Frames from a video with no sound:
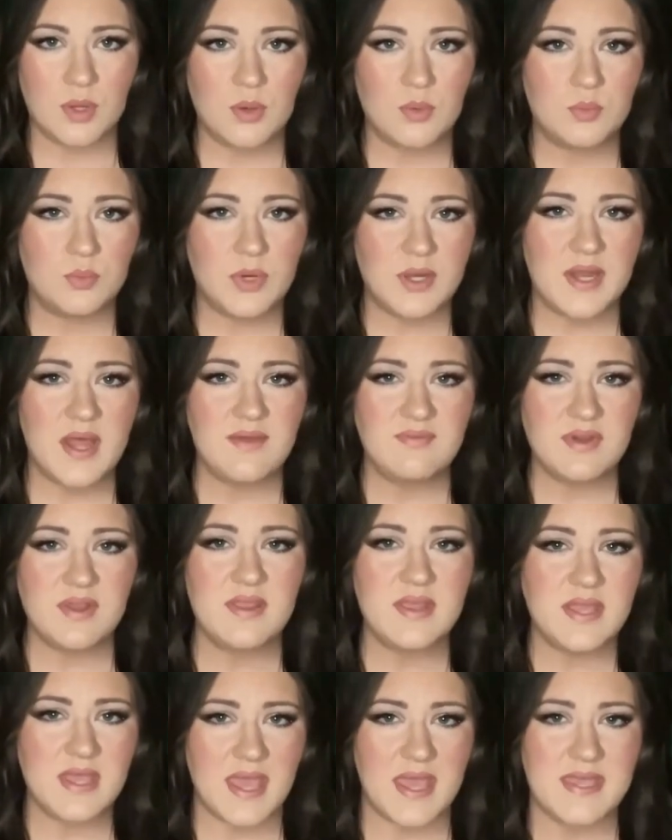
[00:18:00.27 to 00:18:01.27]
Whatever
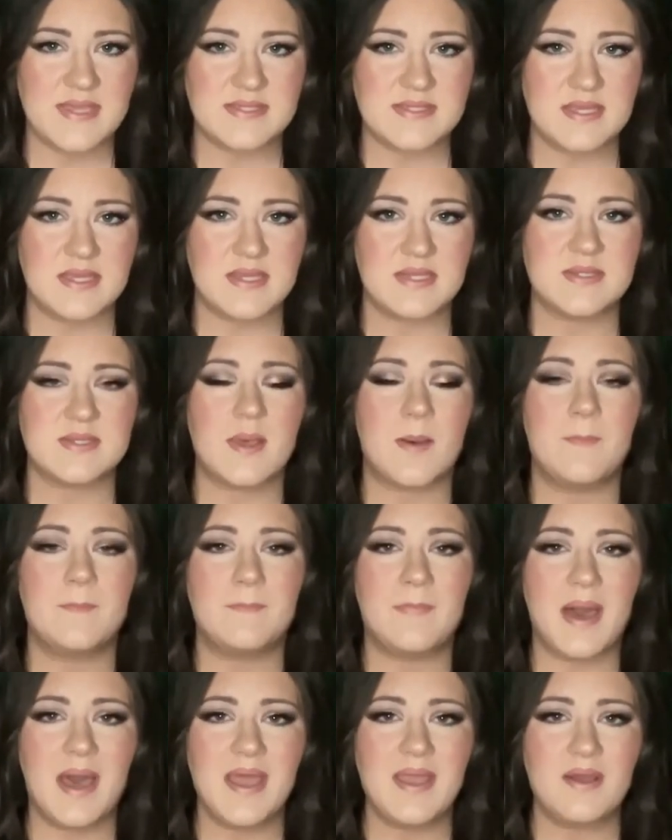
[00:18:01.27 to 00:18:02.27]
the case is,
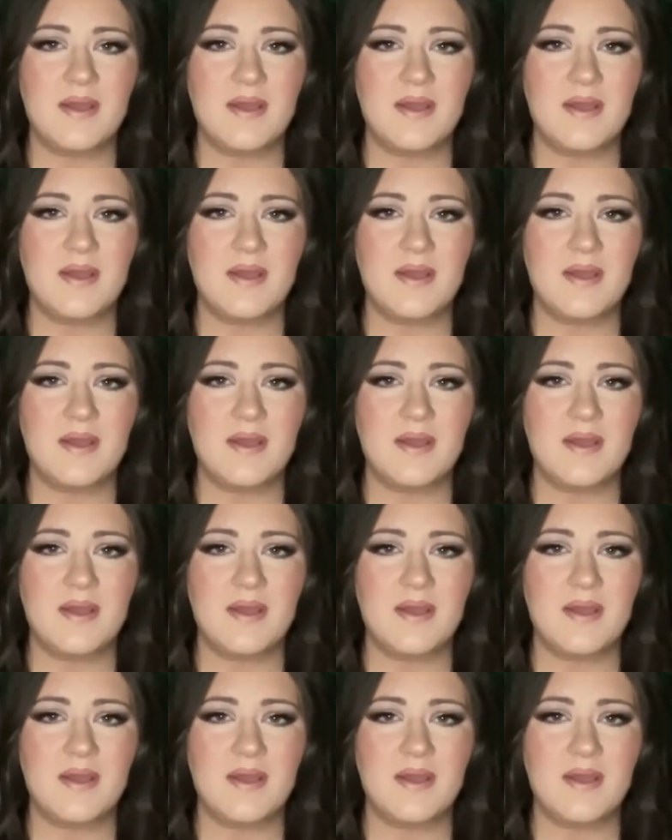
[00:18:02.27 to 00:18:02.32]
my